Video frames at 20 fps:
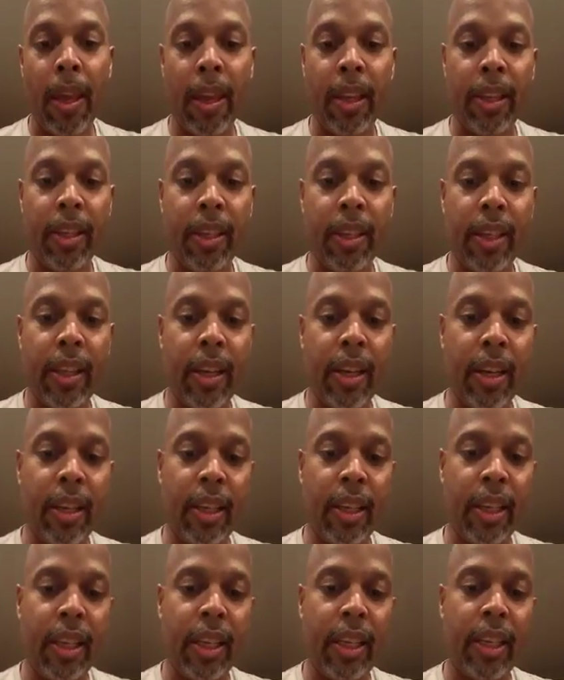and the uh,
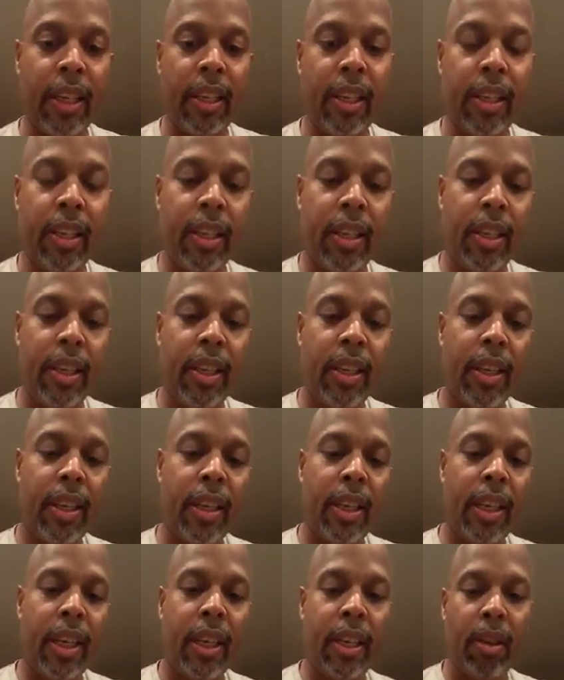key
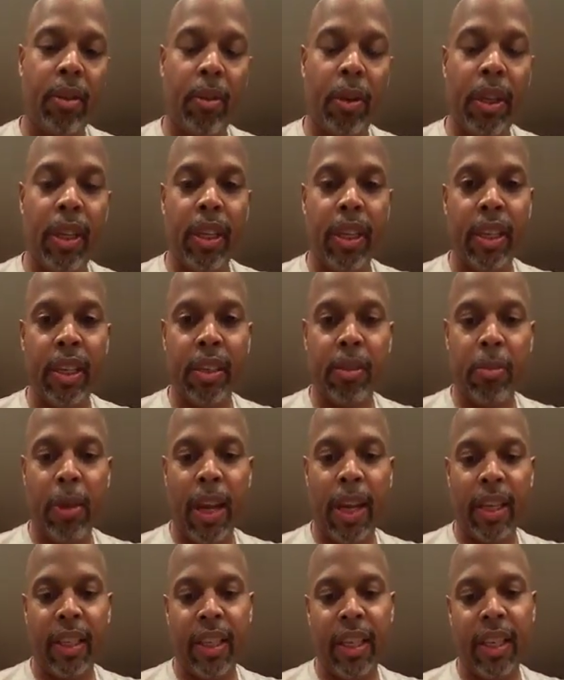ingredient is
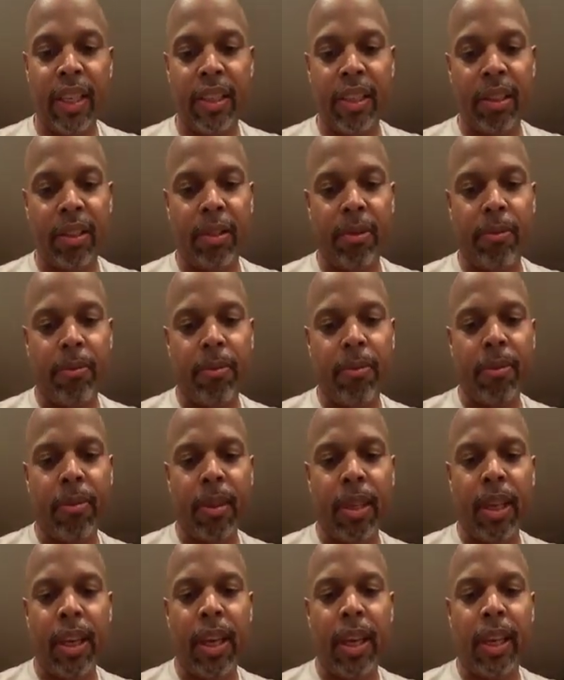magnesium.
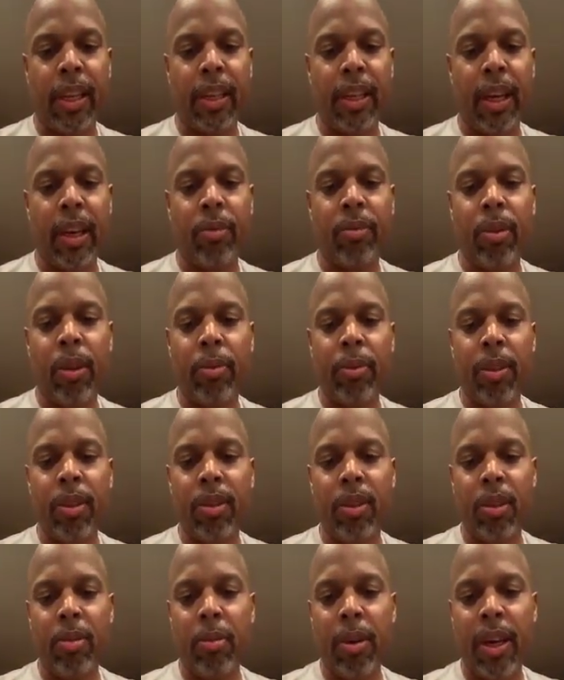And I rubbed
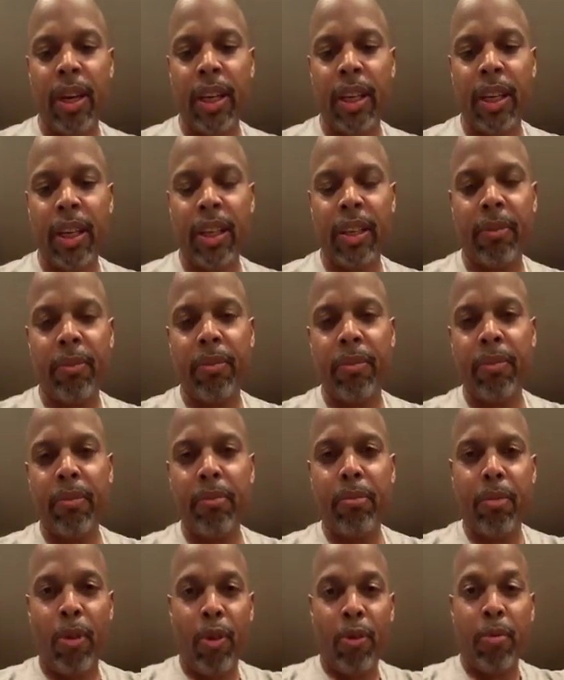this on my uh,
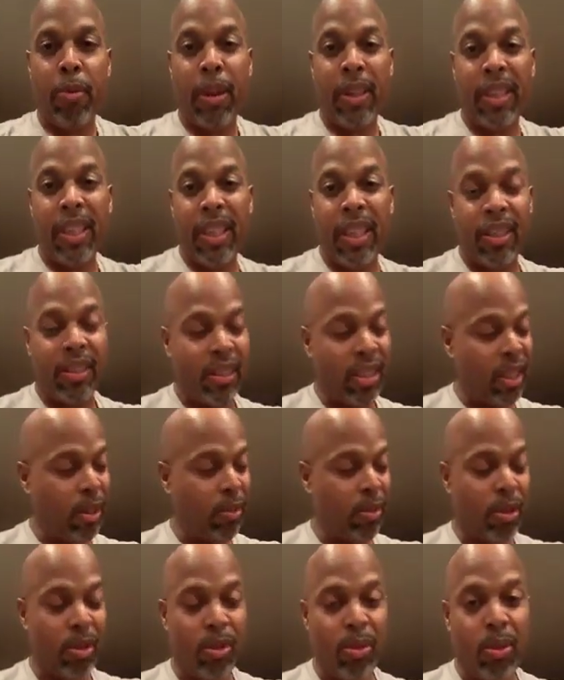both my knees because
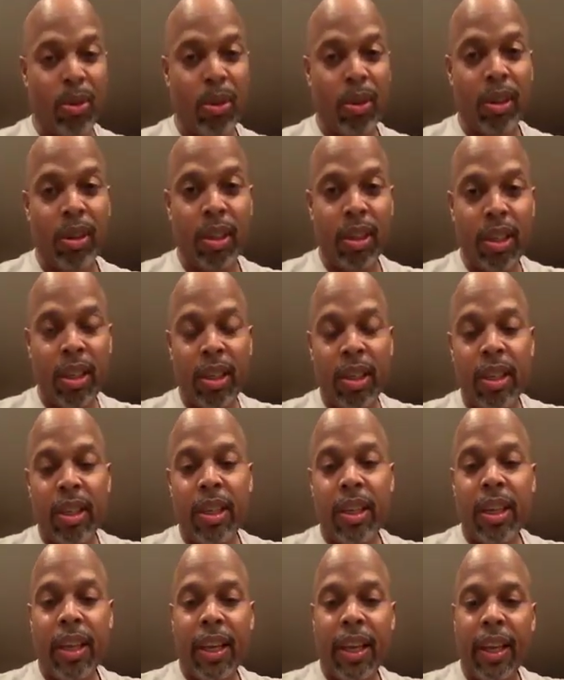they were sore,
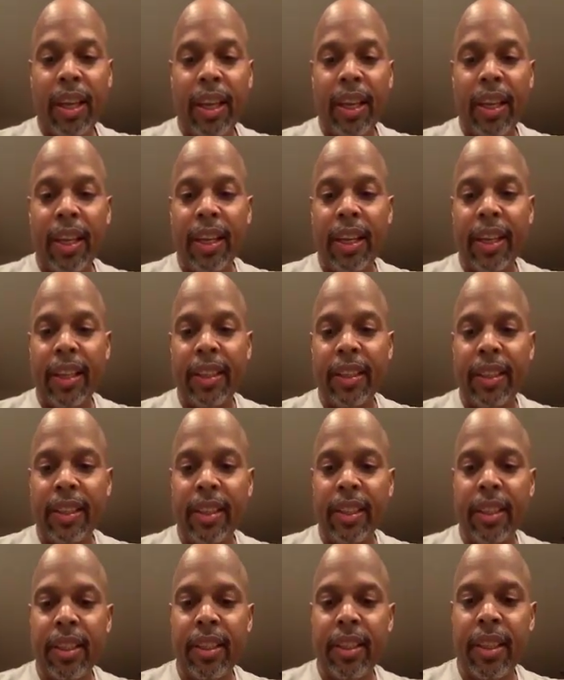and
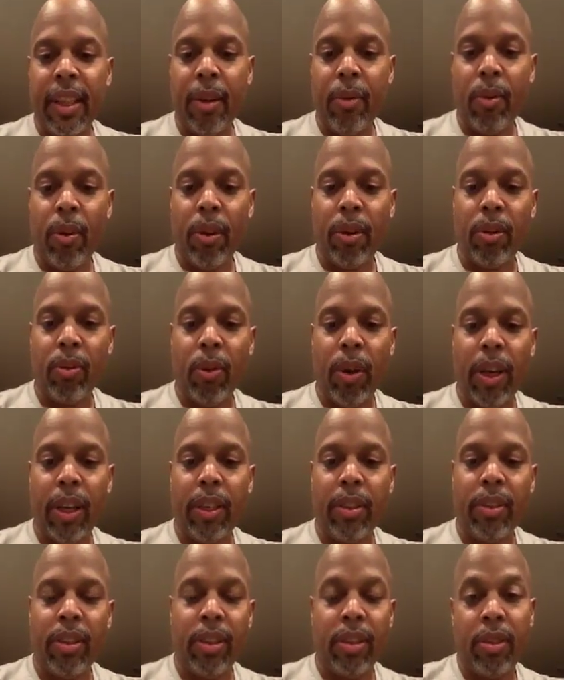they work
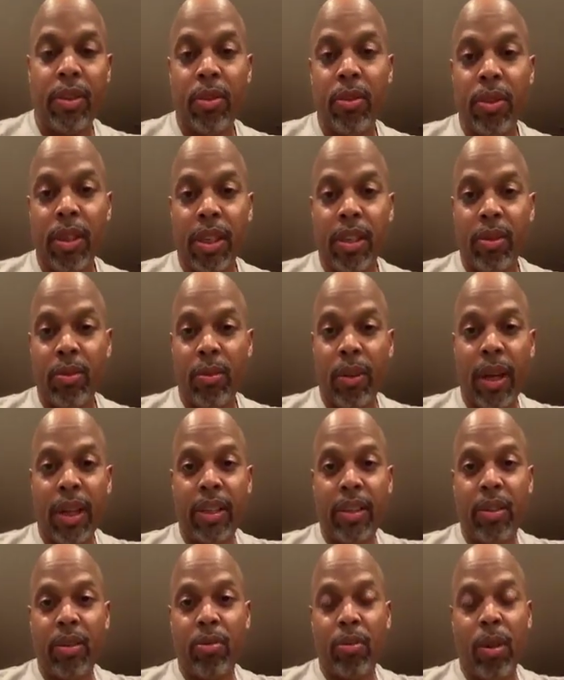great. You just use as
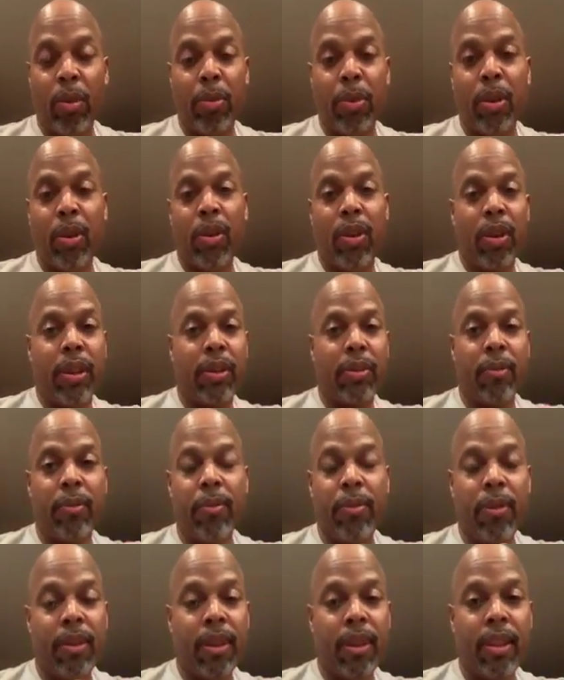directed. You rub it
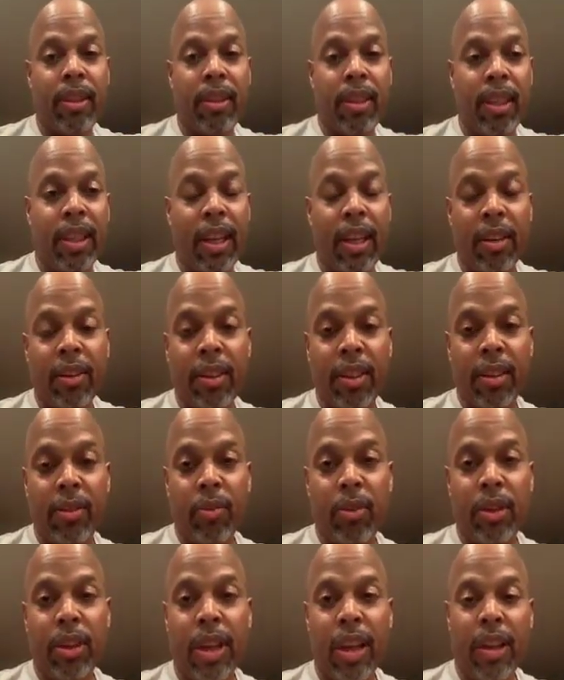on the areas
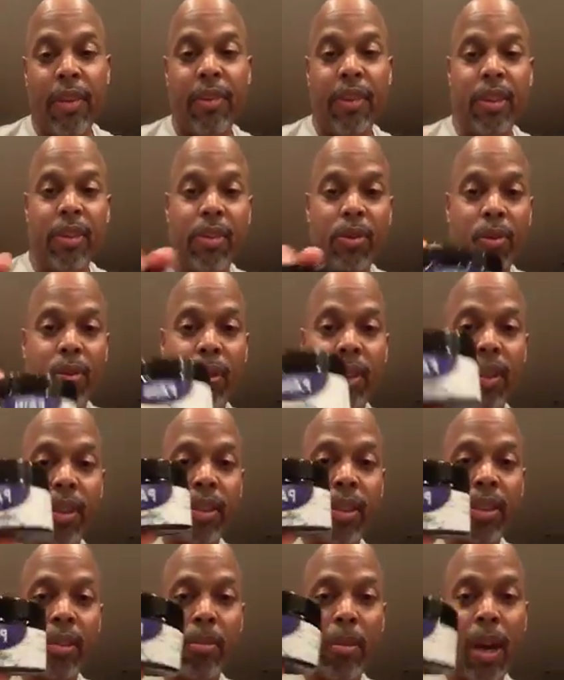where you're having the
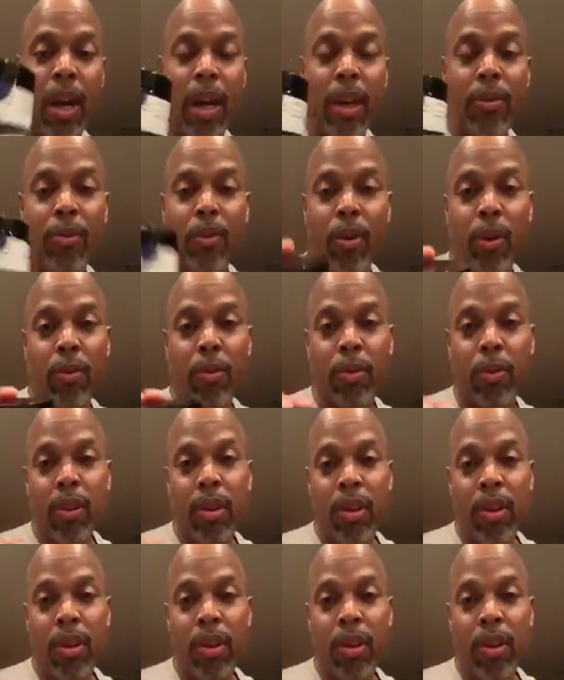soreness, and mine were